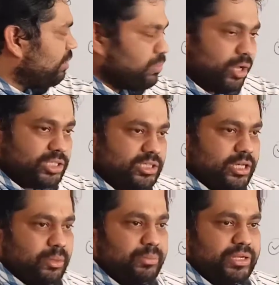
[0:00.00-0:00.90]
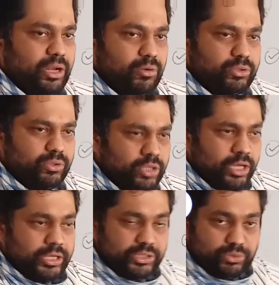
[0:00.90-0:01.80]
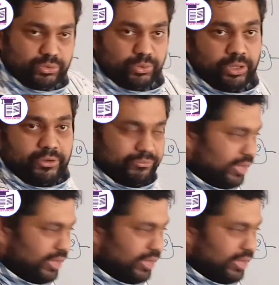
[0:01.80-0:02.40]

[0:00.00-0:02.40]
U1 plus BW2 U2.